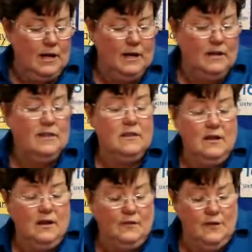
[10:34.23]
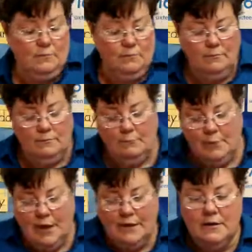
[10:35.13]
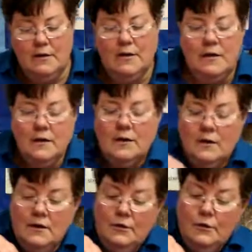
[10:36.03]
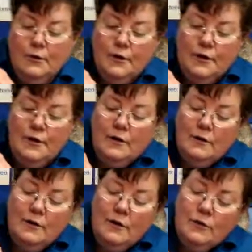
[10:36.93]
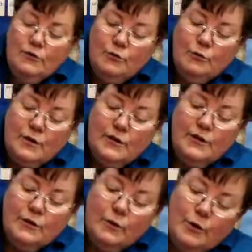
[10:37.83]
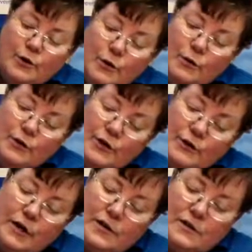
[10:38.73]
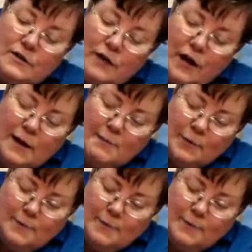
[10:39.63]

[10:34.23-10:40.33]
I didn't think of it, but you could do glitter or no glitter at the top.